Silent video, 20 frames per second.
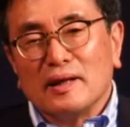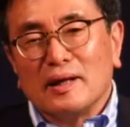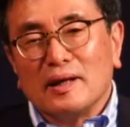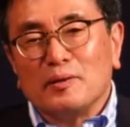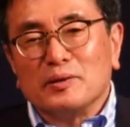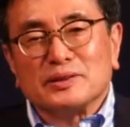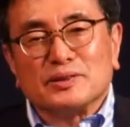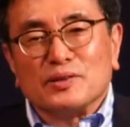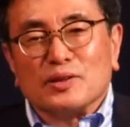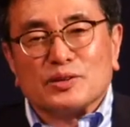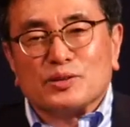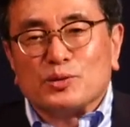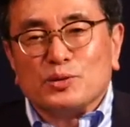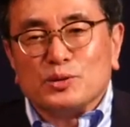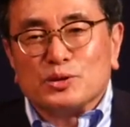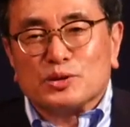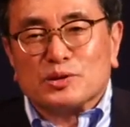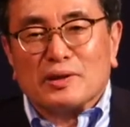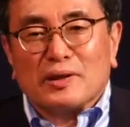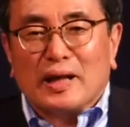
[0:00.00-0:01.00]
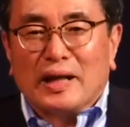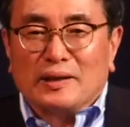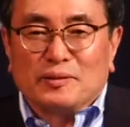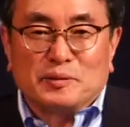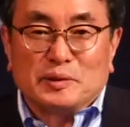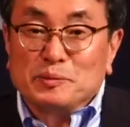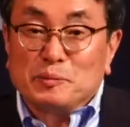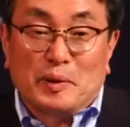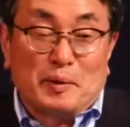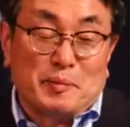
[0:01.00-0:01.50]
I was not too sure. I,
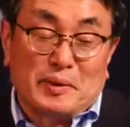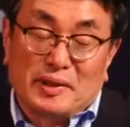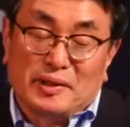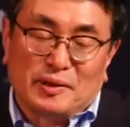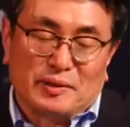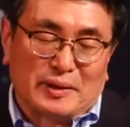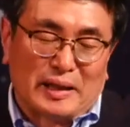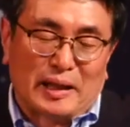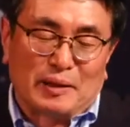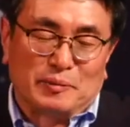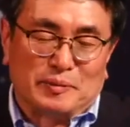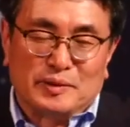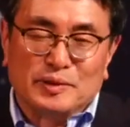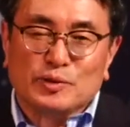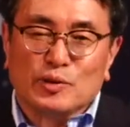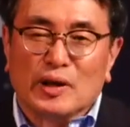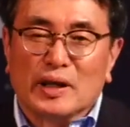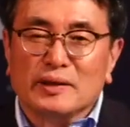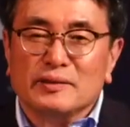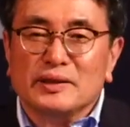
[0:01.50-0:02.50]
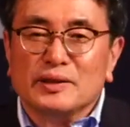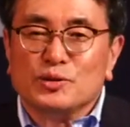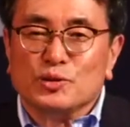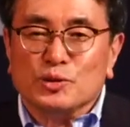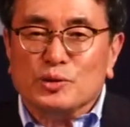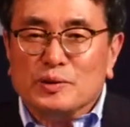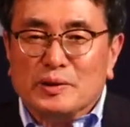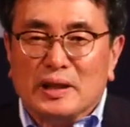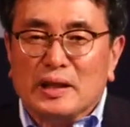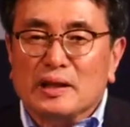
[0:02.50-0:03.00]
maybe I, you know I need to
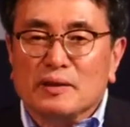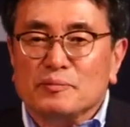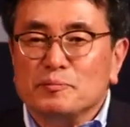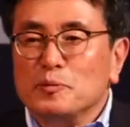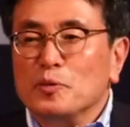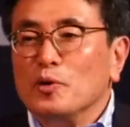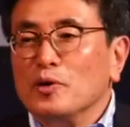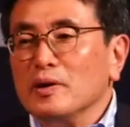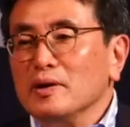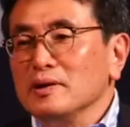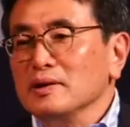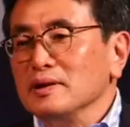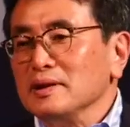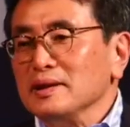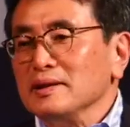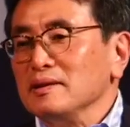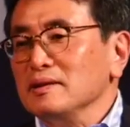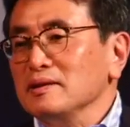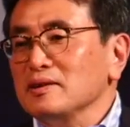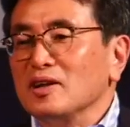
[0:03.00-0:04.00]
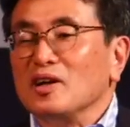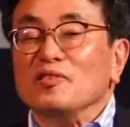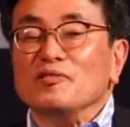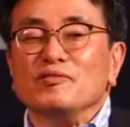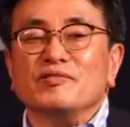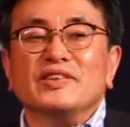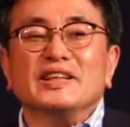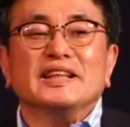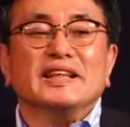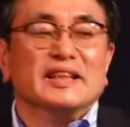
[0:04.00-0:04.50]
live more in a
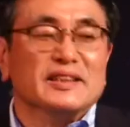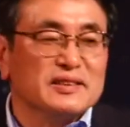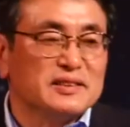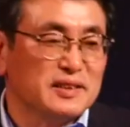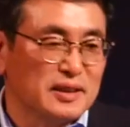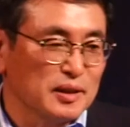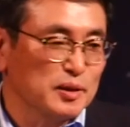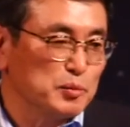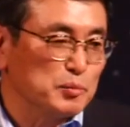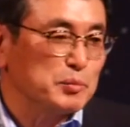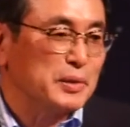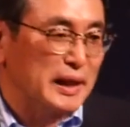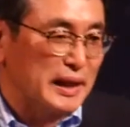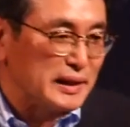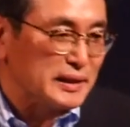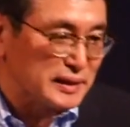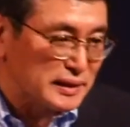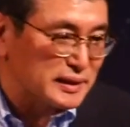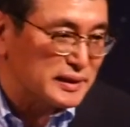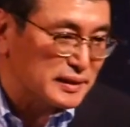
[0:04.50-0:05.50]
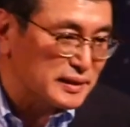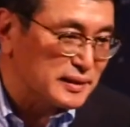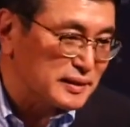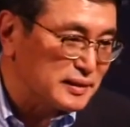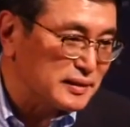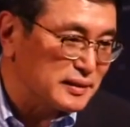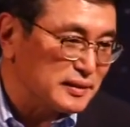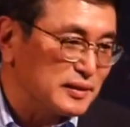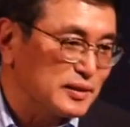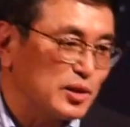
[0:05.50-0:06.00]
convenient place.
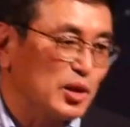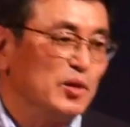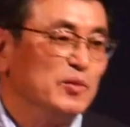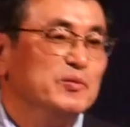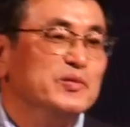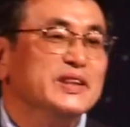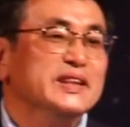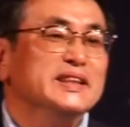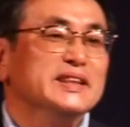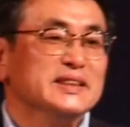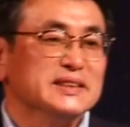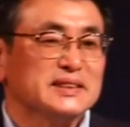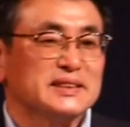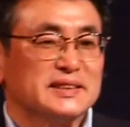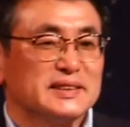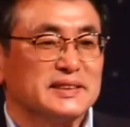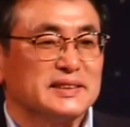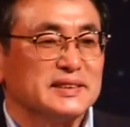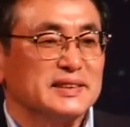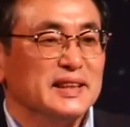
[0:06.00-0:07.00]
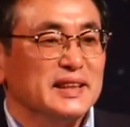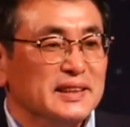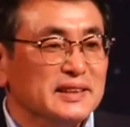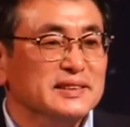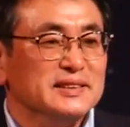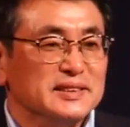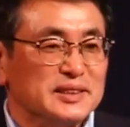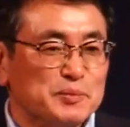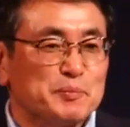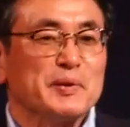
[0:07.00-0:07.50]
Convenience
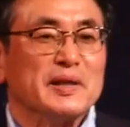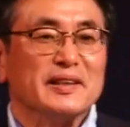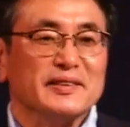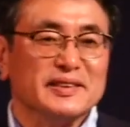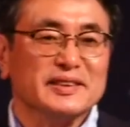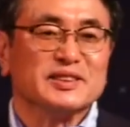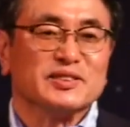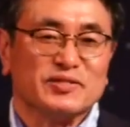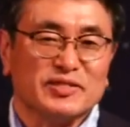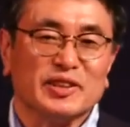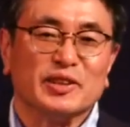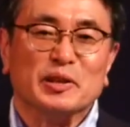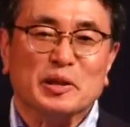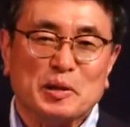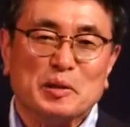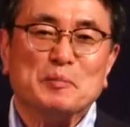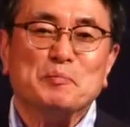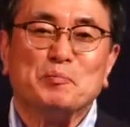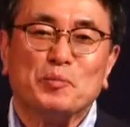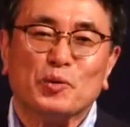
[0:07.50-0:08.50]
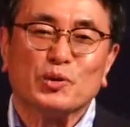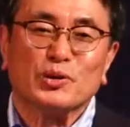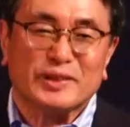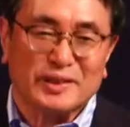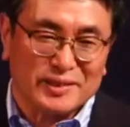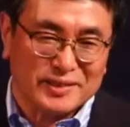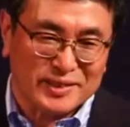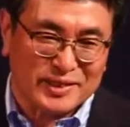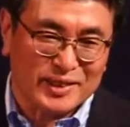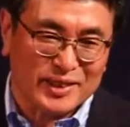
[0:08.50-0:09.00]
in Japan is very
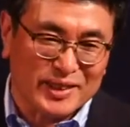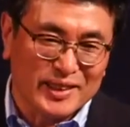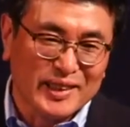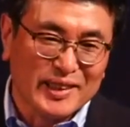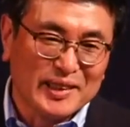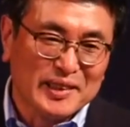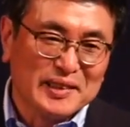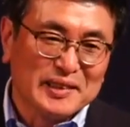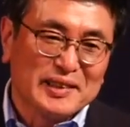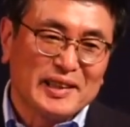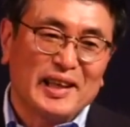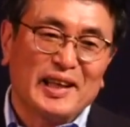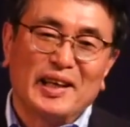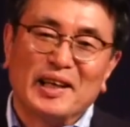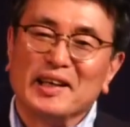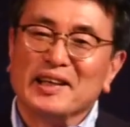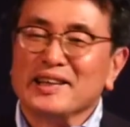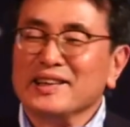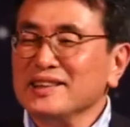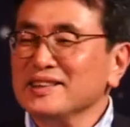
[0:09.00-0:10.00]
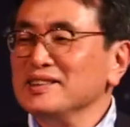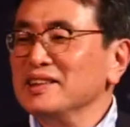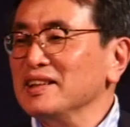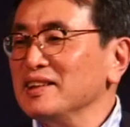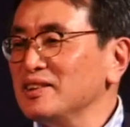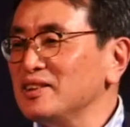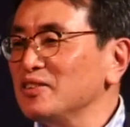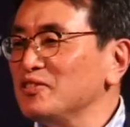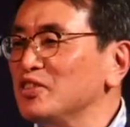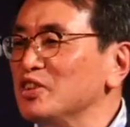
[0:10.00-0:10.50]
important. Uh, the,
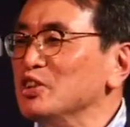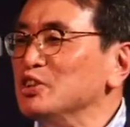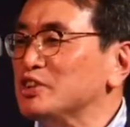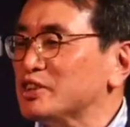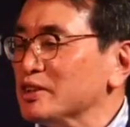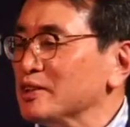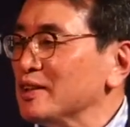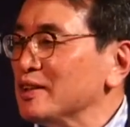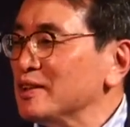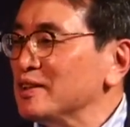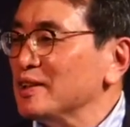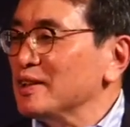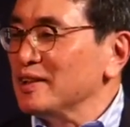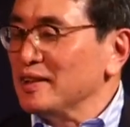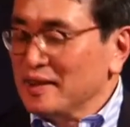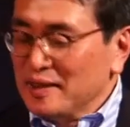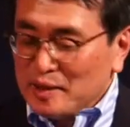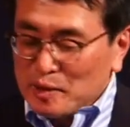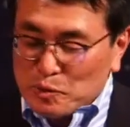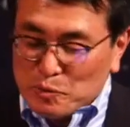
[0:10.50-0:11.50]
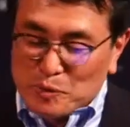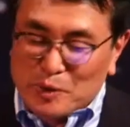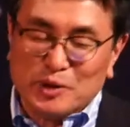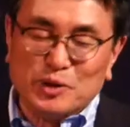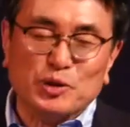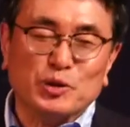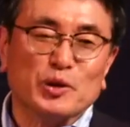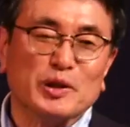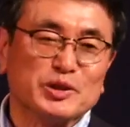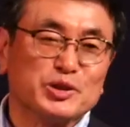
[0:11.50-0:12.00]
the future when
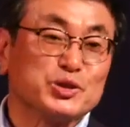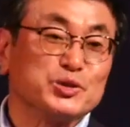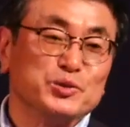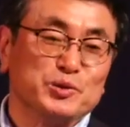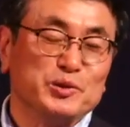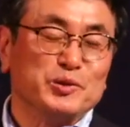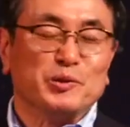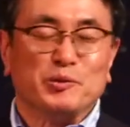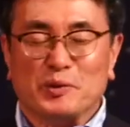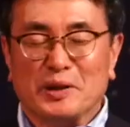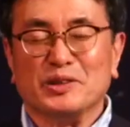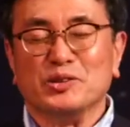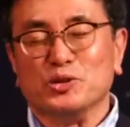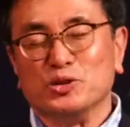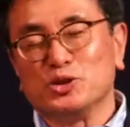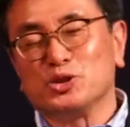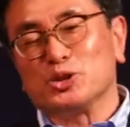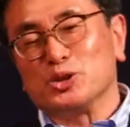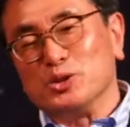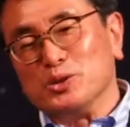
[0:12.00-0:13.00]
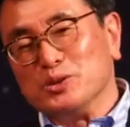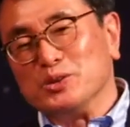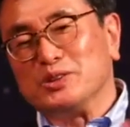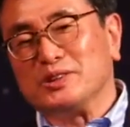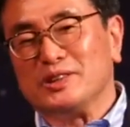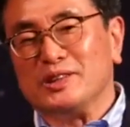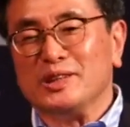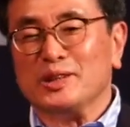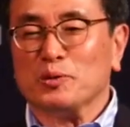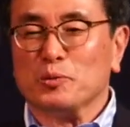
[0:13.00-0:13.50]
you are, when you choose
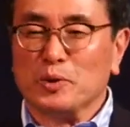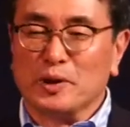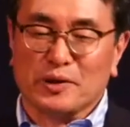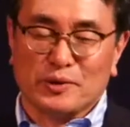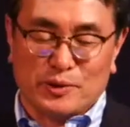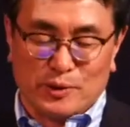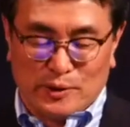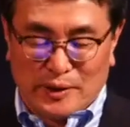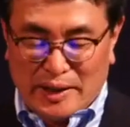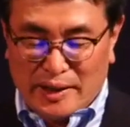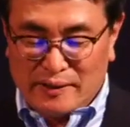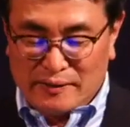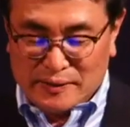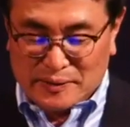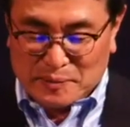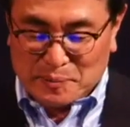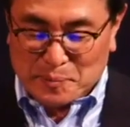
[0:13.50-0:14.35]
the where to live.